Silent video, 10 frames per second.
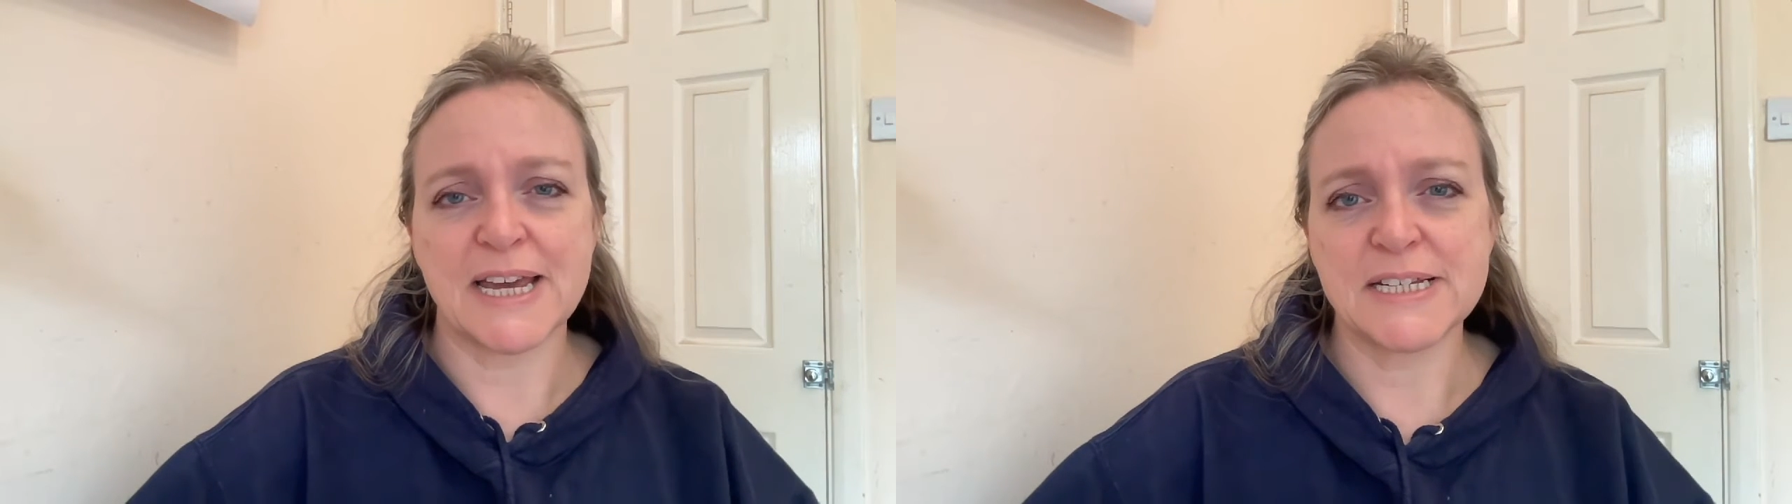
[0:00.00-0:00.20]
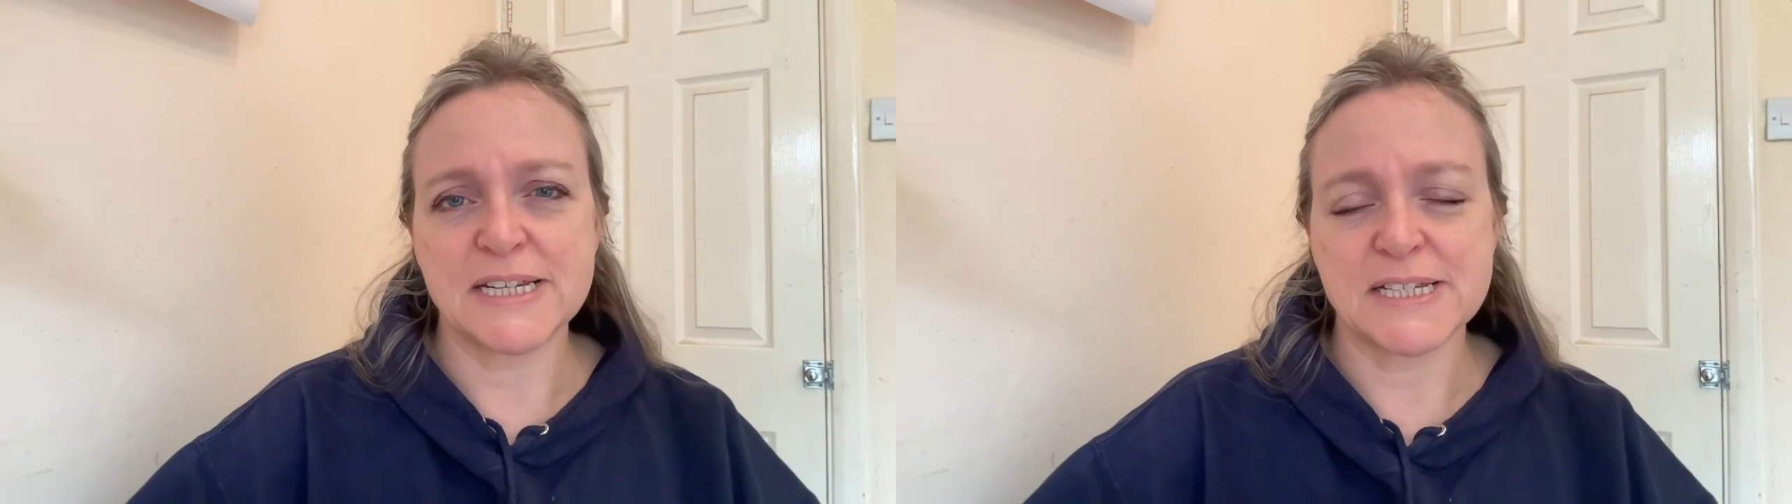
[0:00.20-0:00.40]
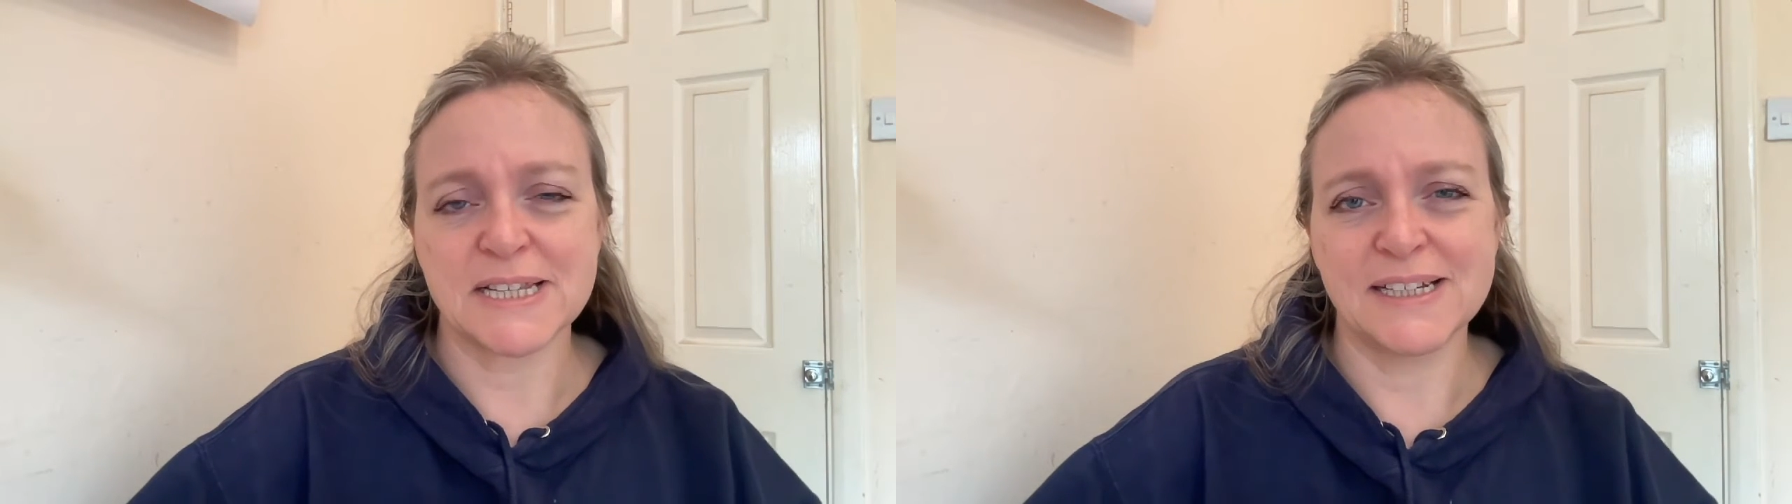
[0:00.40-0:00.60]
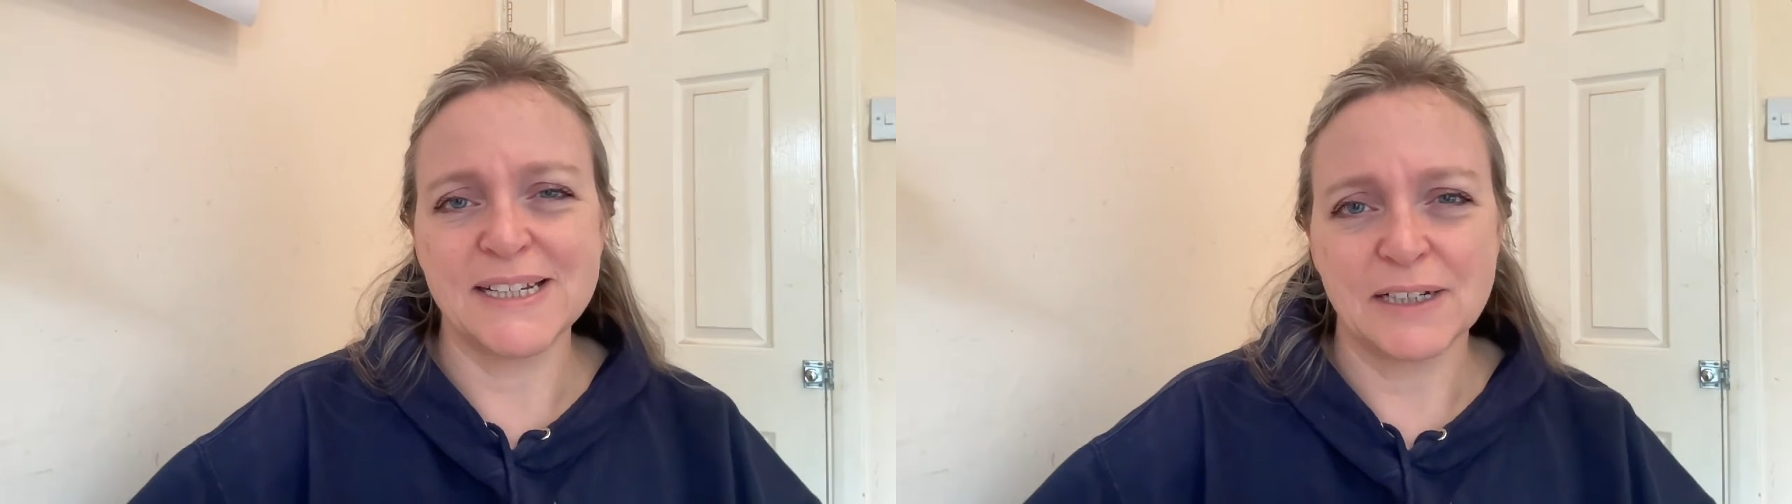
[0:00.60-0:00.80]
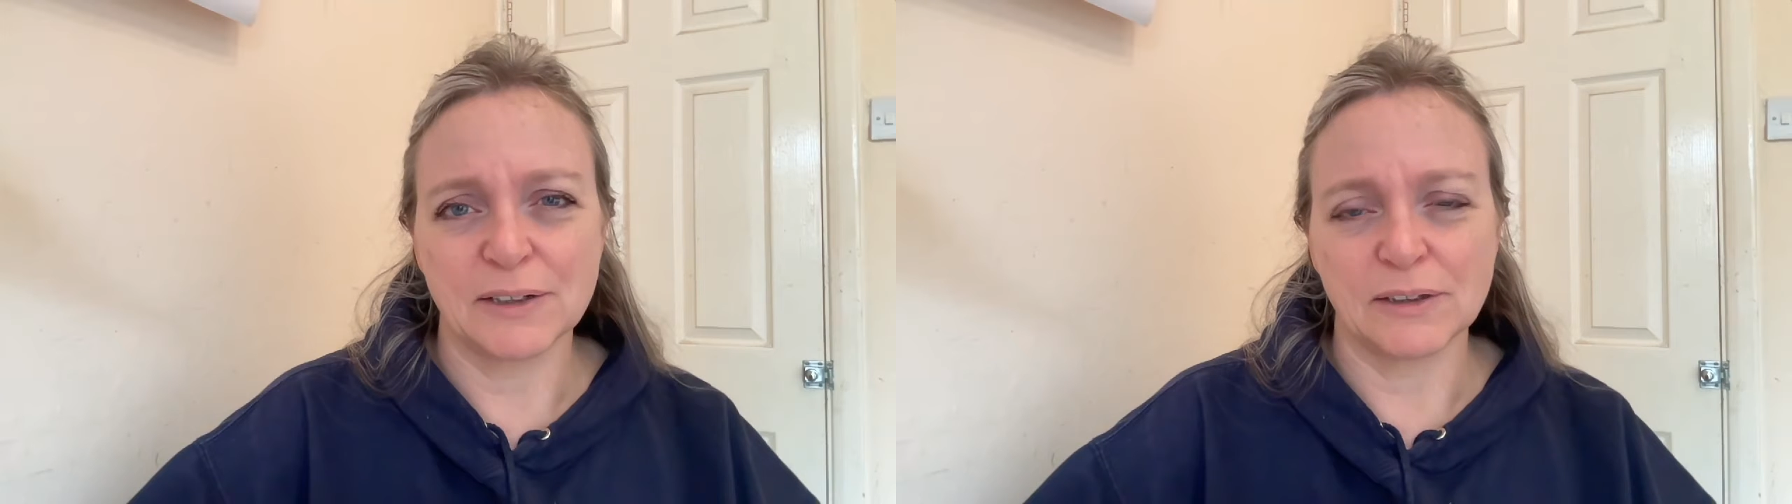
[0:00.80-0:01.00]
8 is the
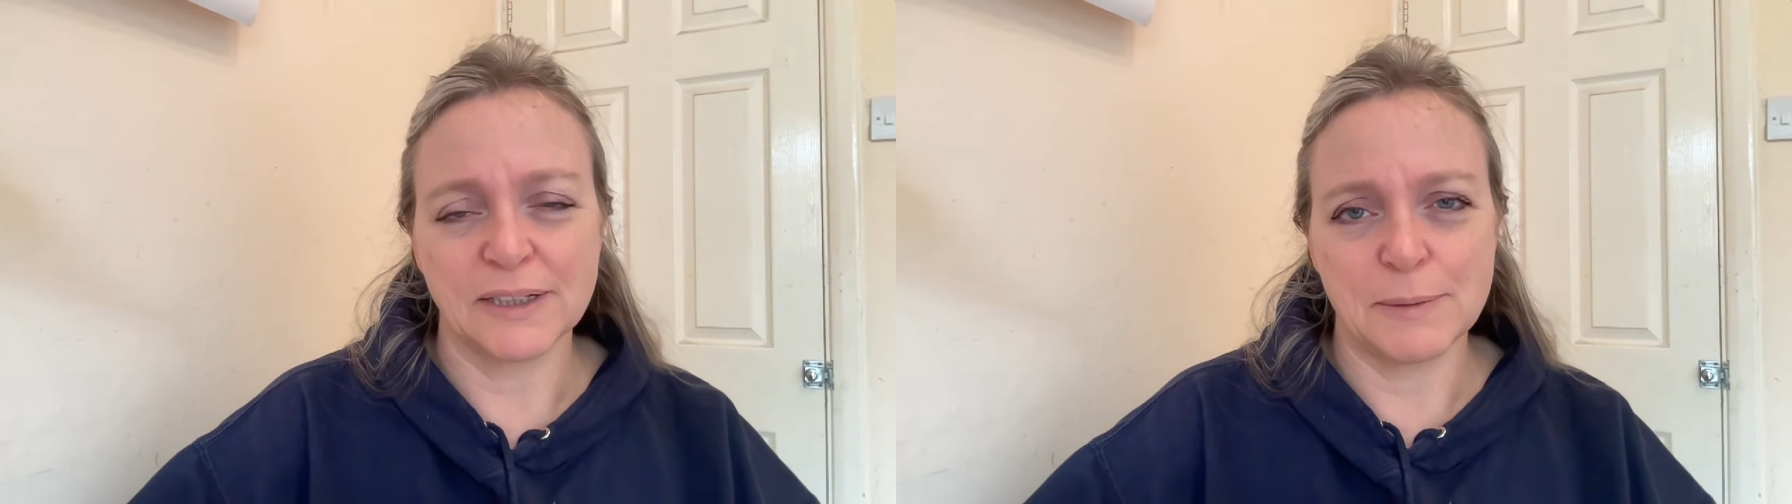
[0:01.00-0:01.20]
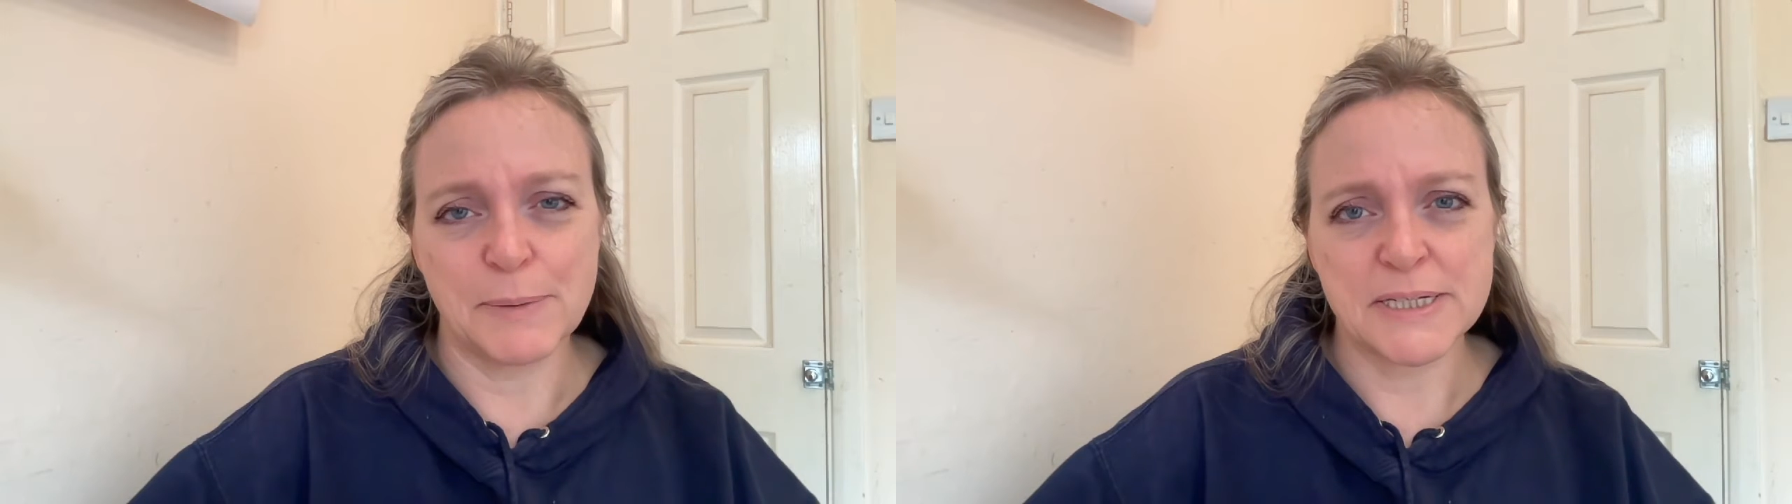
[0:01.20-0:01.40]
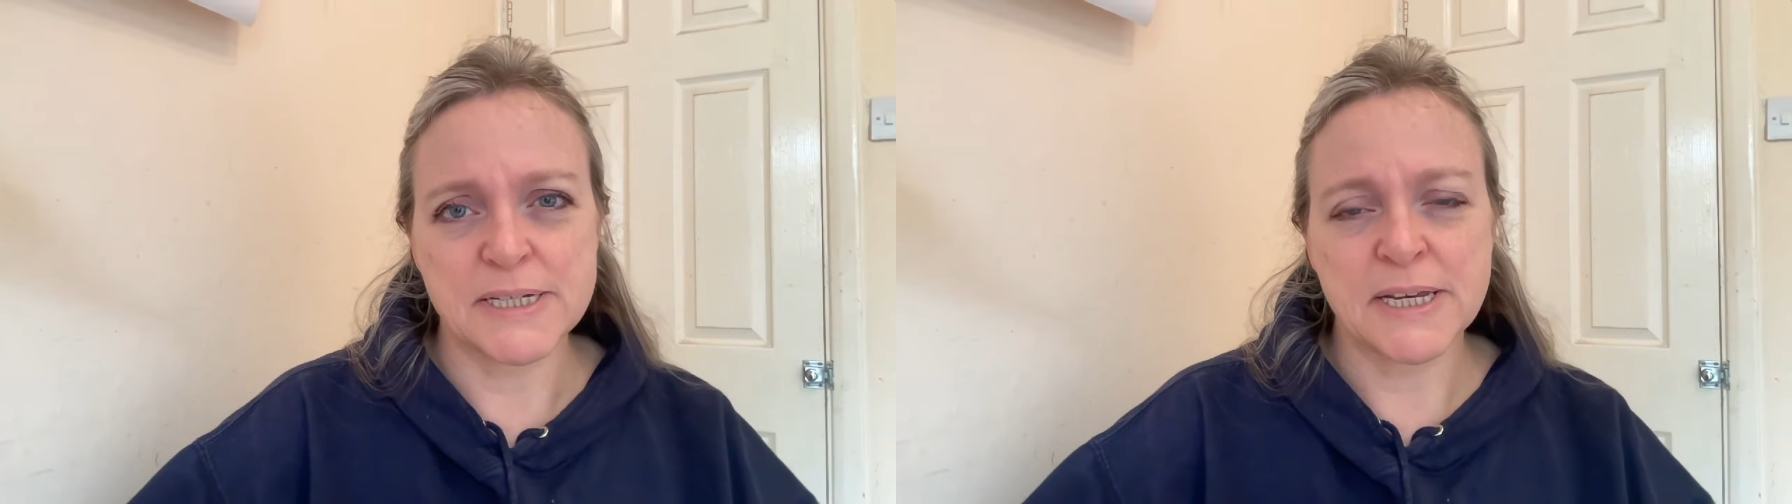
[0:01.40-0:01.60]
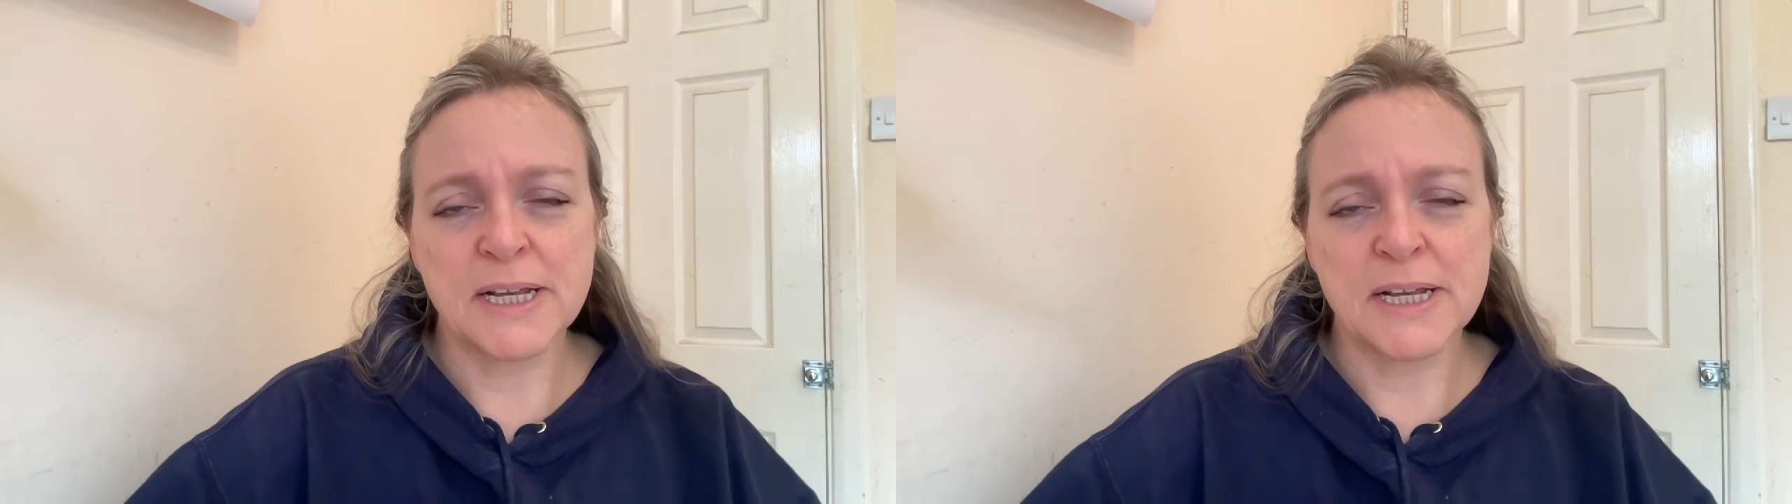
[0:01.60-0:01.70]
legal limit,